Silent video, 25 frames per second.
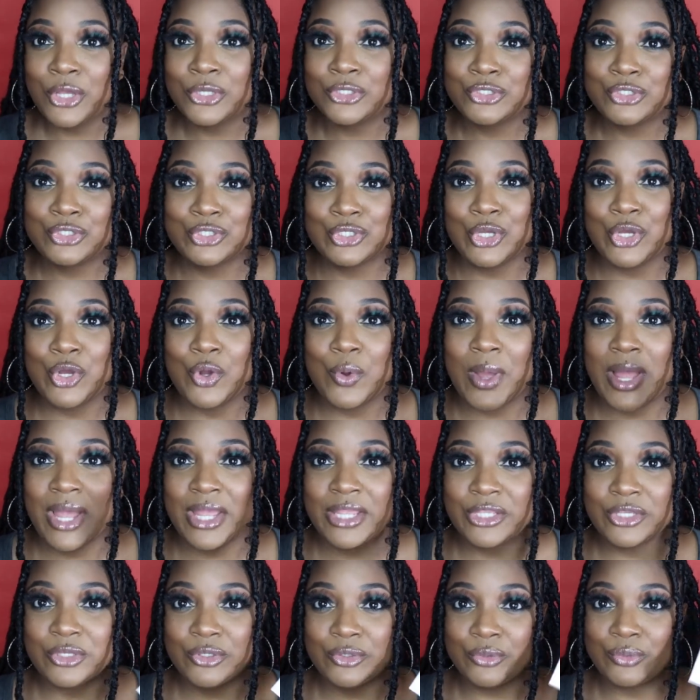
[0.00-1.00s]
So I
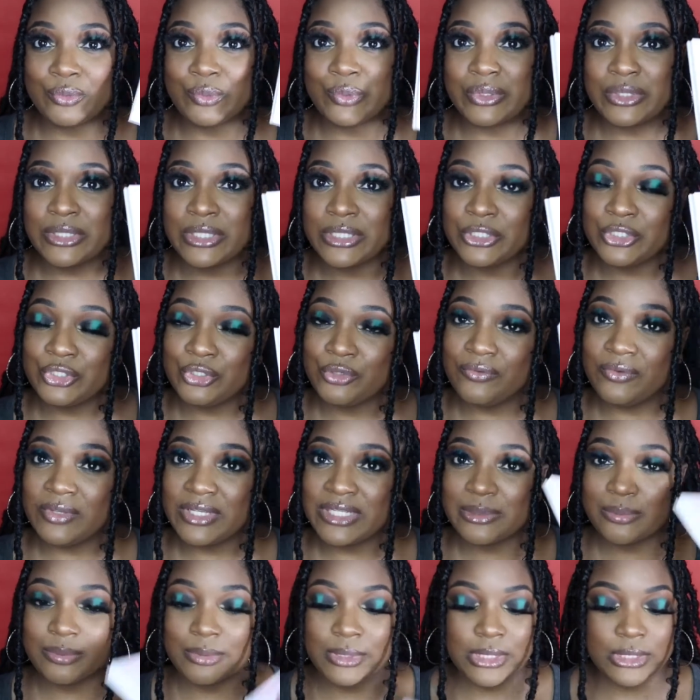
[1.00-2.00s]
used the
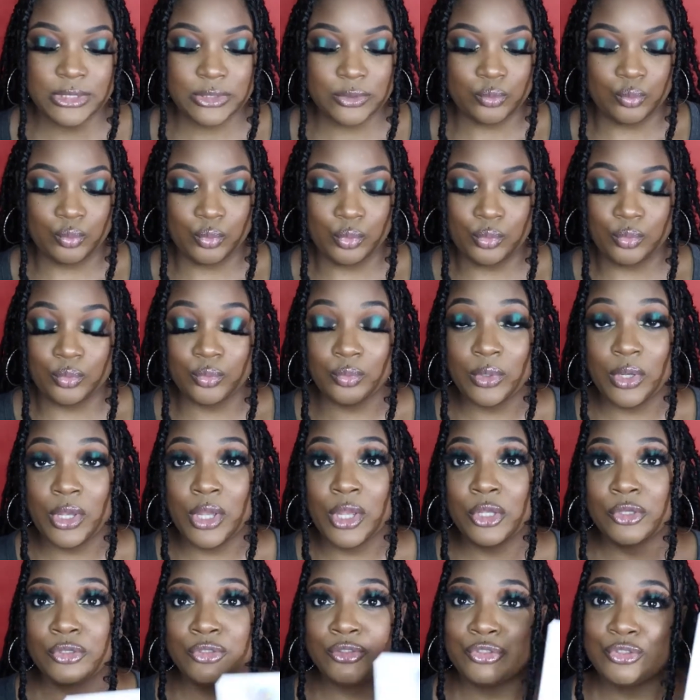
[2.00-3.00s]
Juviasplace
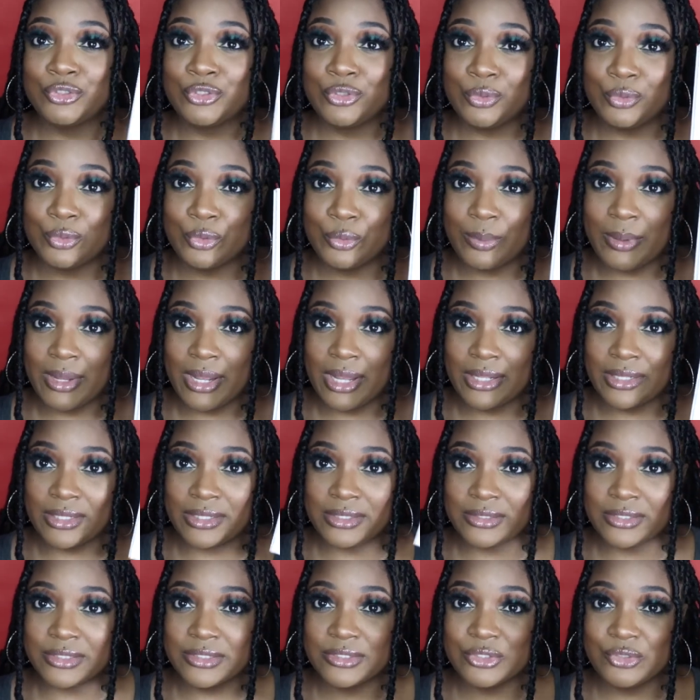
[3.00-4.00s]
Zulu
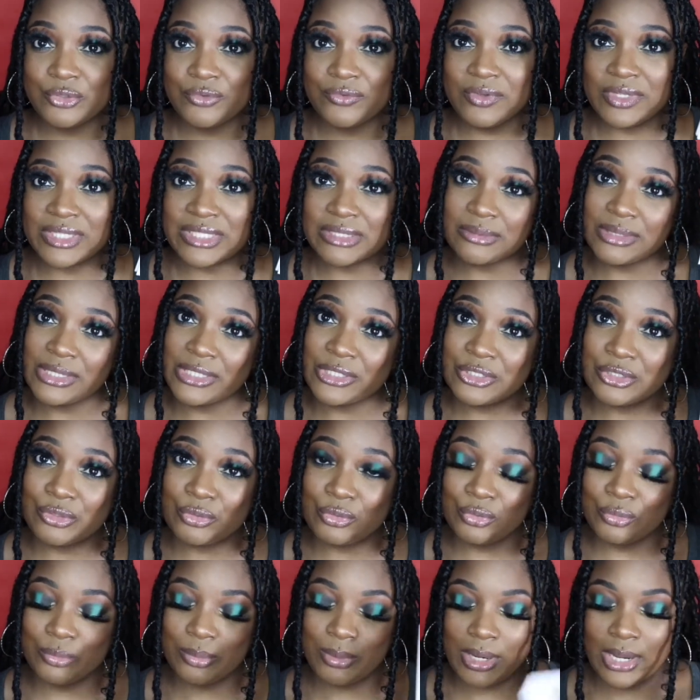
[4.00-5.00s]
palette, the Juviasplace
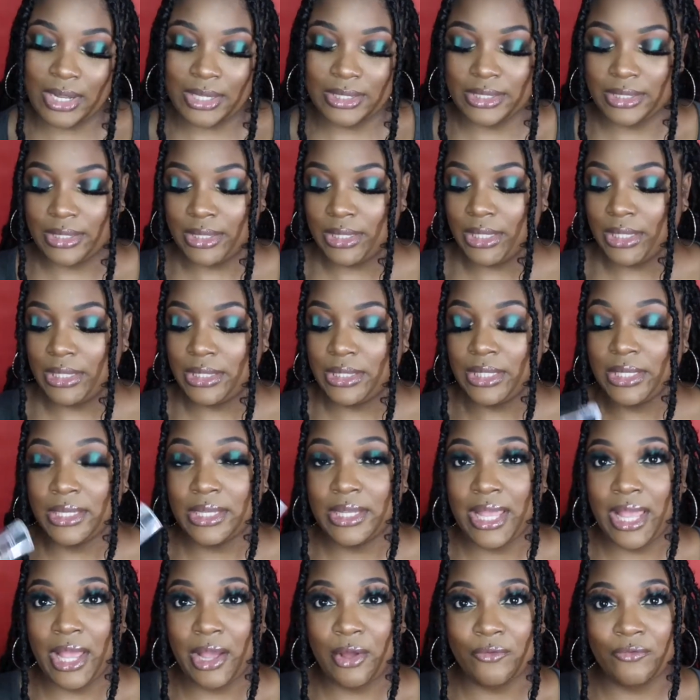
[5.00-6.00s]
Zulu palette, and
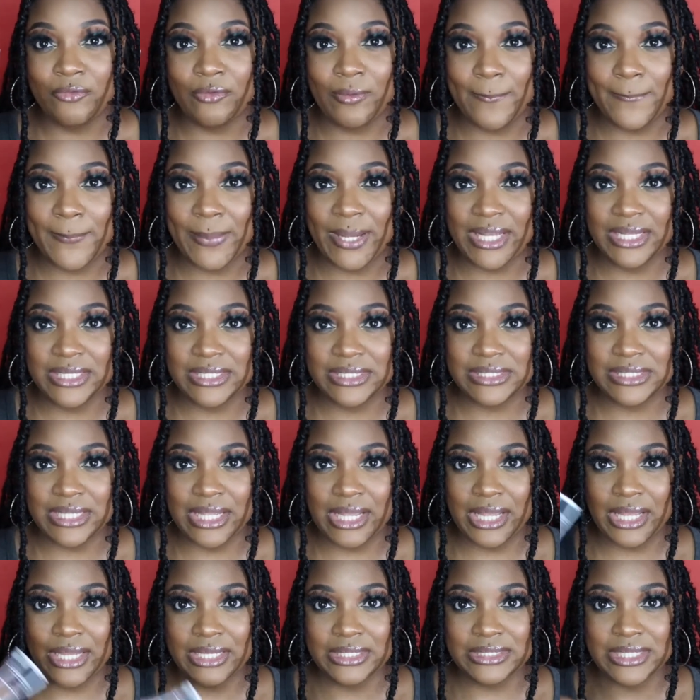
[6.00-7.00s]
the Elf
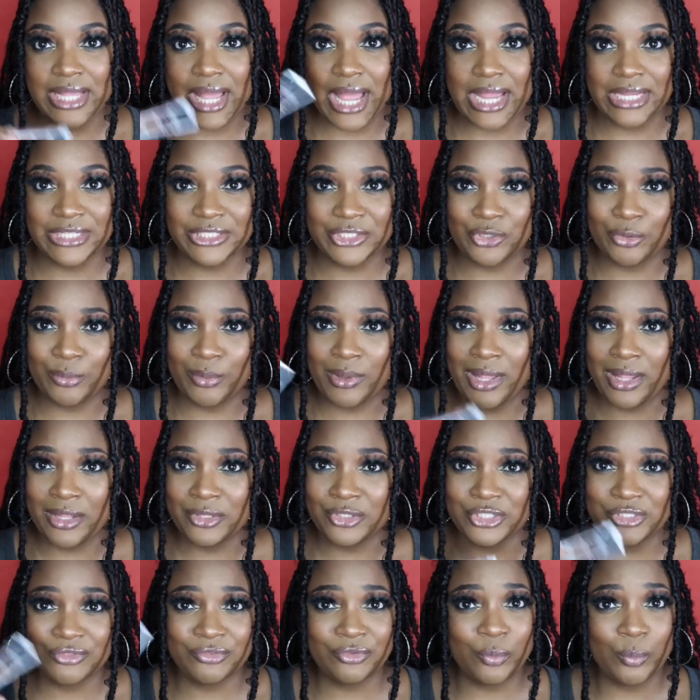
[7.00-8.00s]
Bite-Size eyeshadow
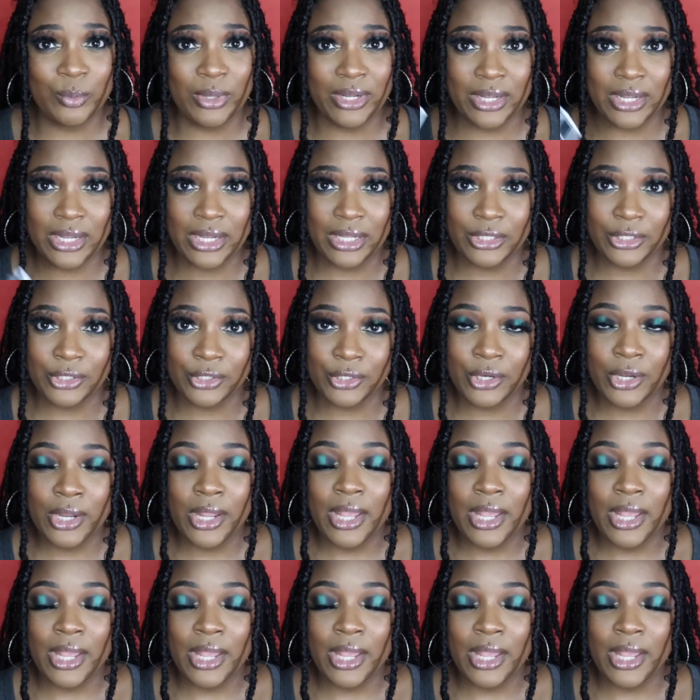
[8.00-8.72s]
palette, just for one color.